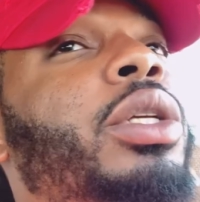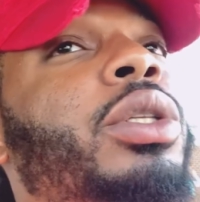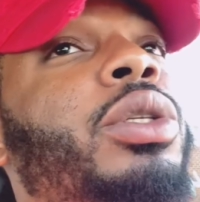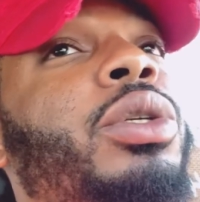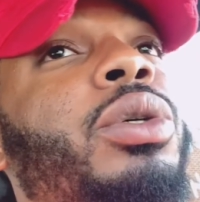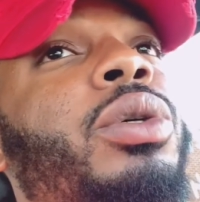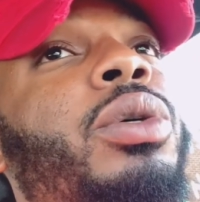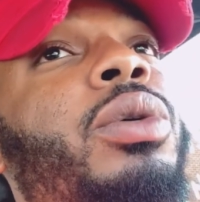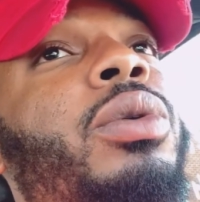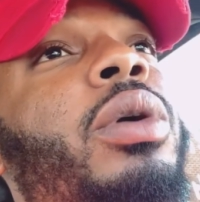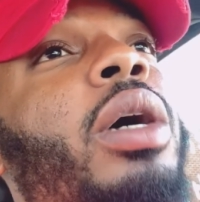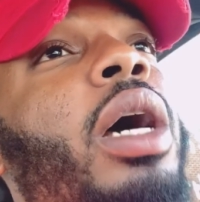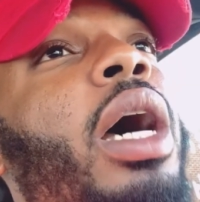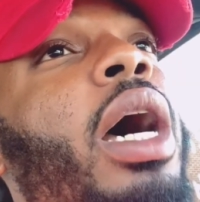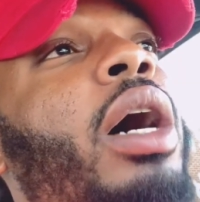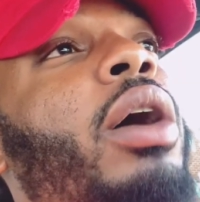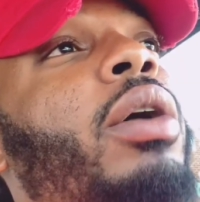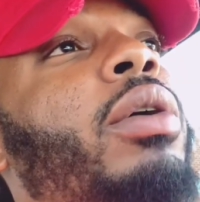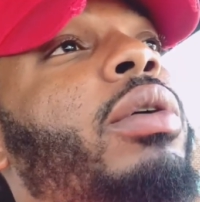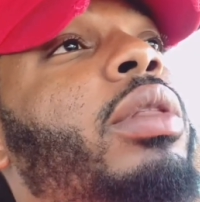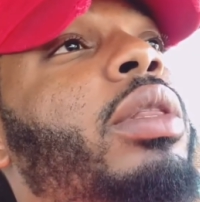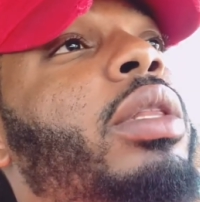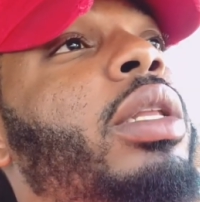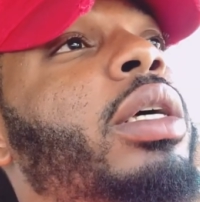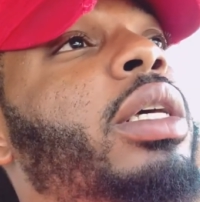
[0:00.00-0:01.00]
do,
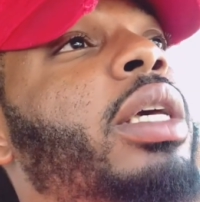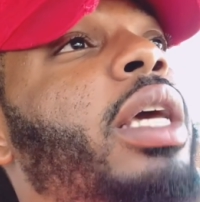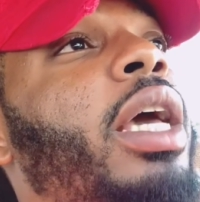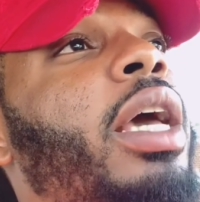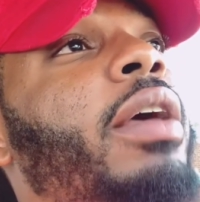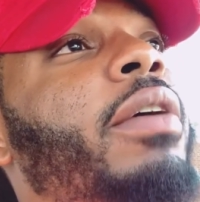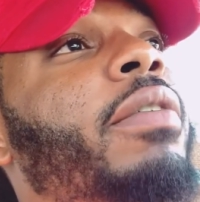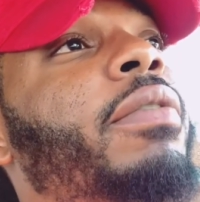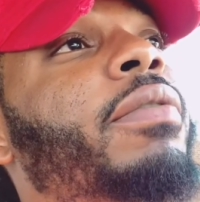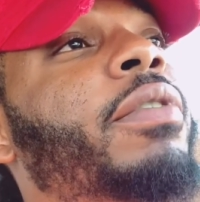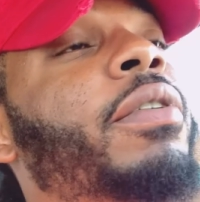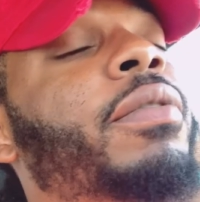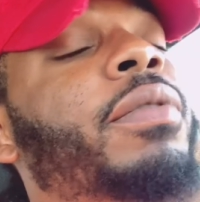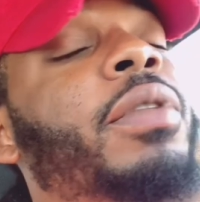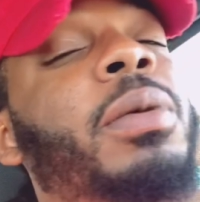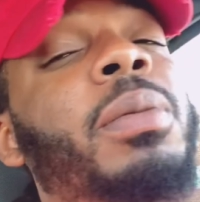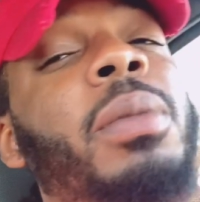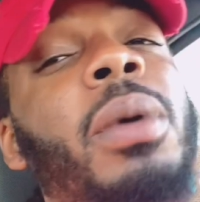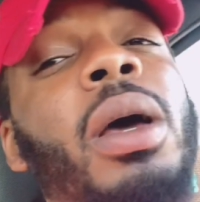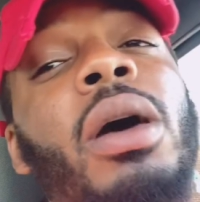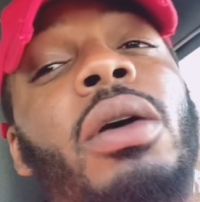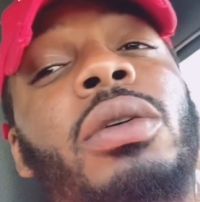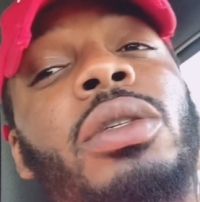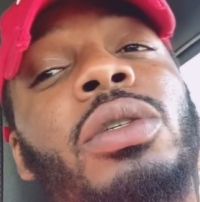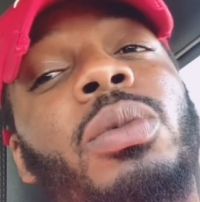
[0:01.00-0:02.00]
I'll look at 50
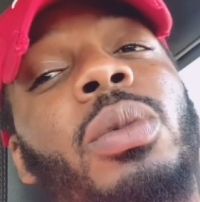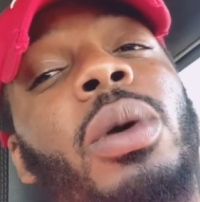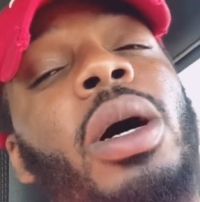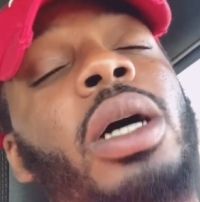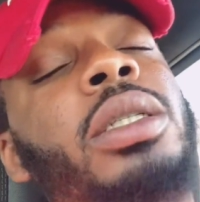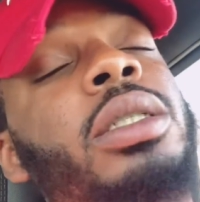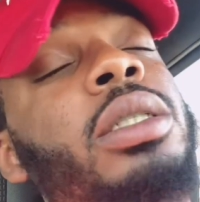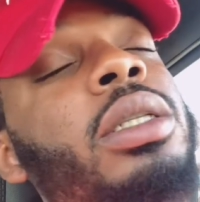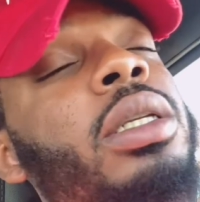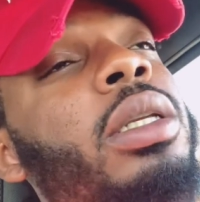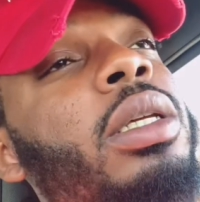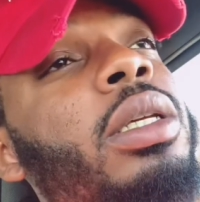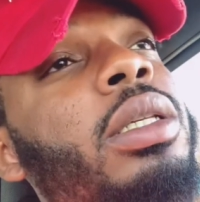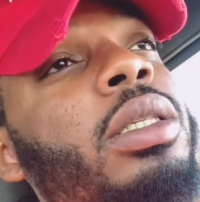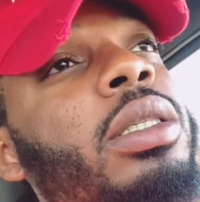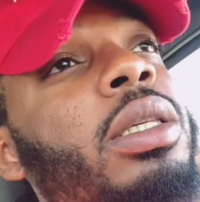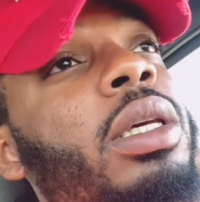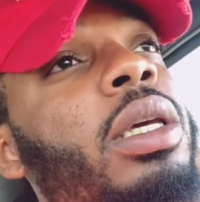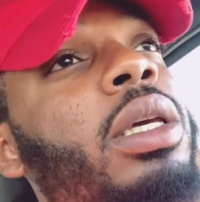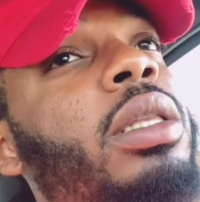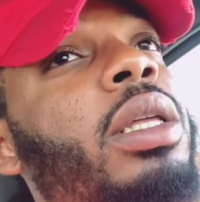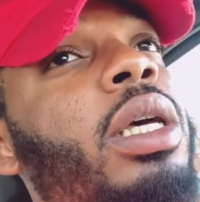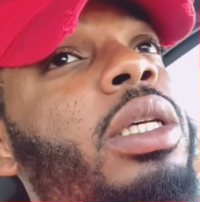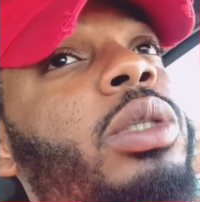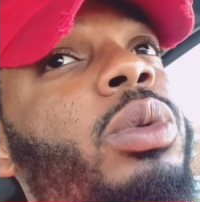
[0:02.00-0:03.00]
miles of Washington,
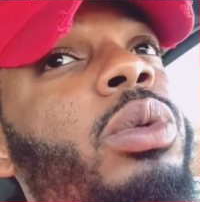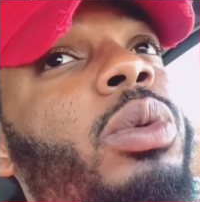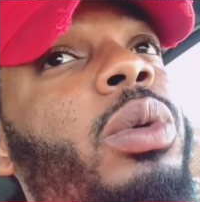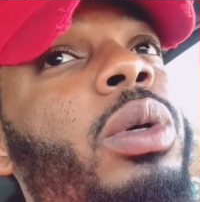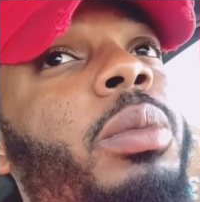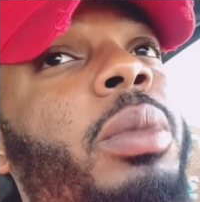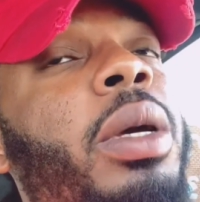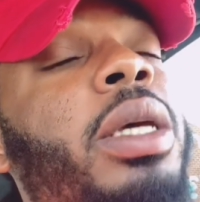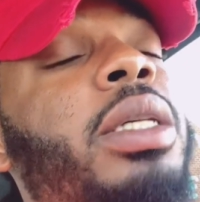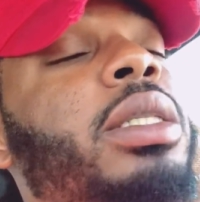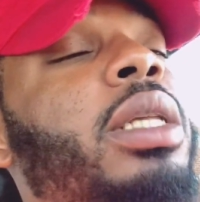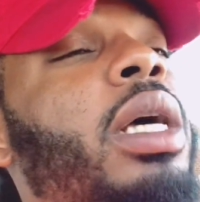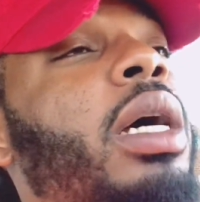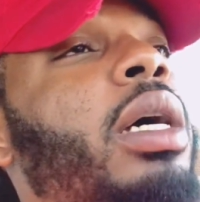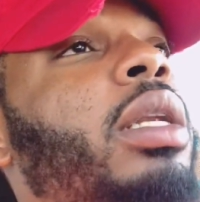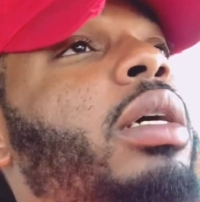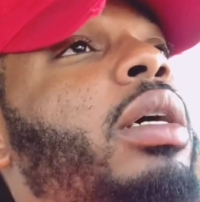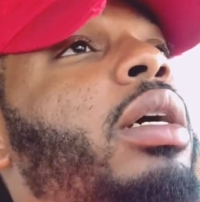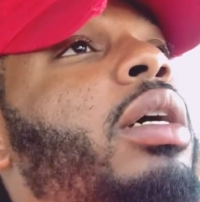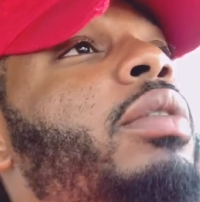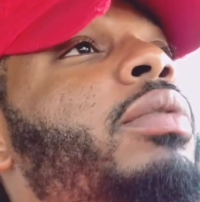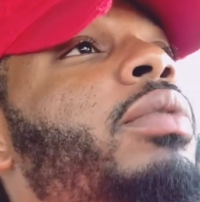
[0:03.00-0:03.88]
D.C. That's where we're based out of.